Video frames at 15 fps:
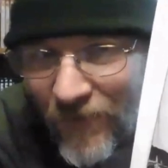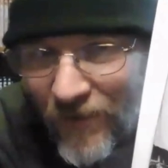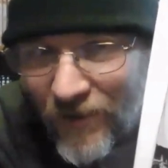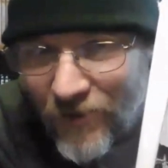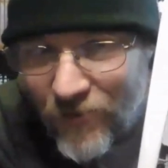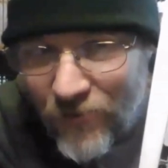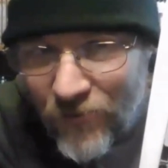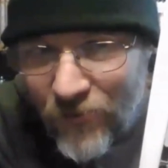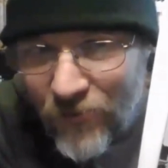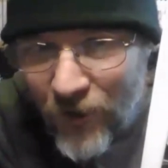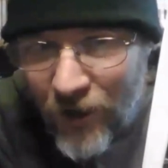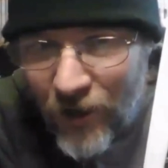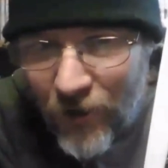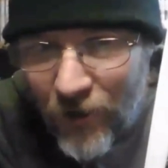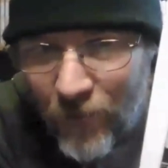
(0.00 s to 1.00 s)
It's
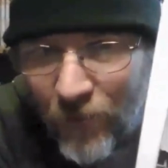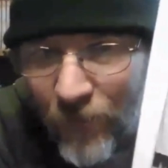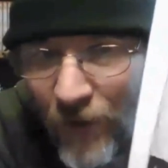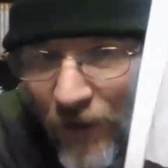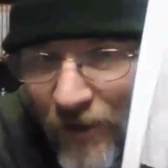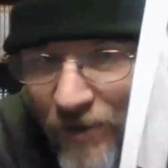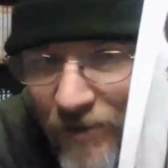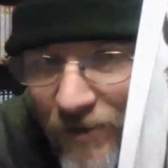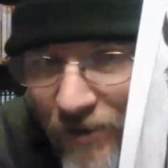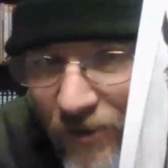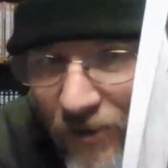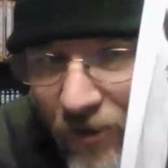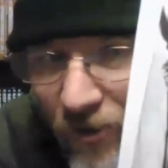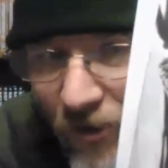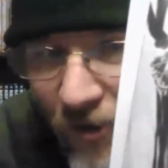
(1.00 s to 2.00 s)
freaking amazing
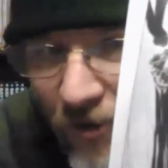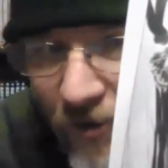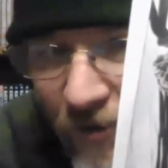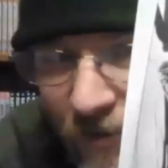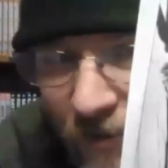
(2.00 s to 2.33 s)
art.